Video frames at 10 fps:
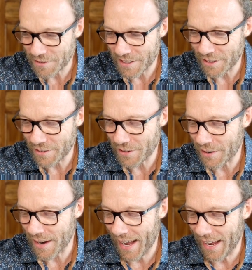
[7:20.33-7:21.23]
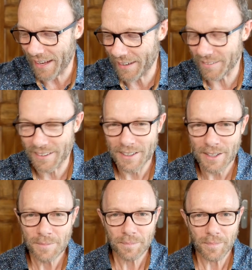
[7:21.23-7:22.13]
an interview, and
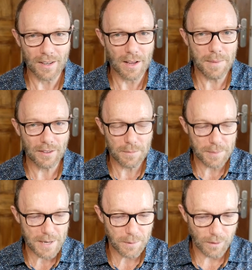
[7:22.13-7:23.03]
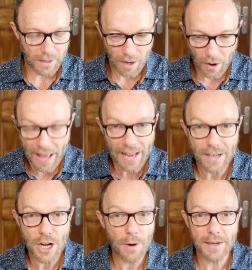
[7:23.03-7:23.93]
I met some people, and I
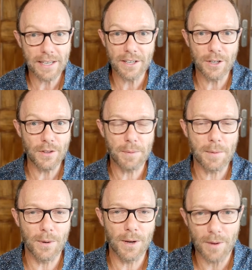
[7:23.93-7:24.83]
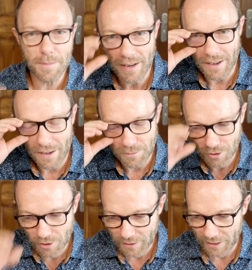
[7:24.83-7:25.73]
had no idea who these people were who I met. And I'm
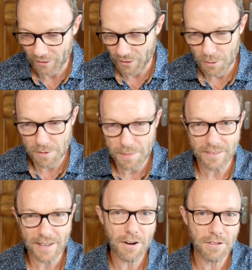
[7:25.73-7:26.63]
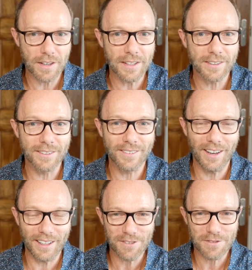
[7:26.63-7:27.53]
so glad, because I would have been terrified.
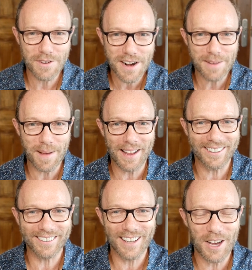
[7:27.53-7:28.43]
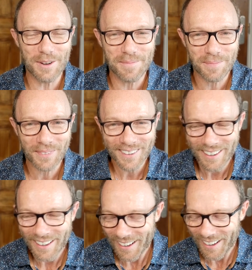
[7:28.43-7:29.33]
I get really bad
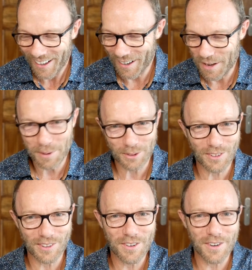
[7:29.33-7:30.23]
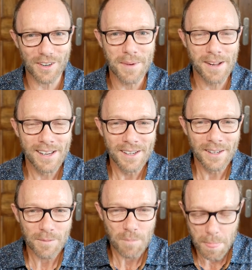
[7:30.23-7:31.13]
imposter syndrome.
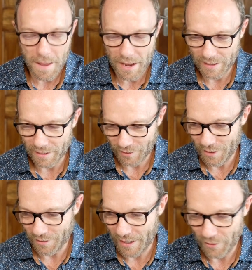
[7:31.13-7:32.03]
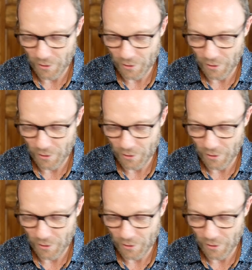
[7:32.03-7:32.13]
And it turns out that the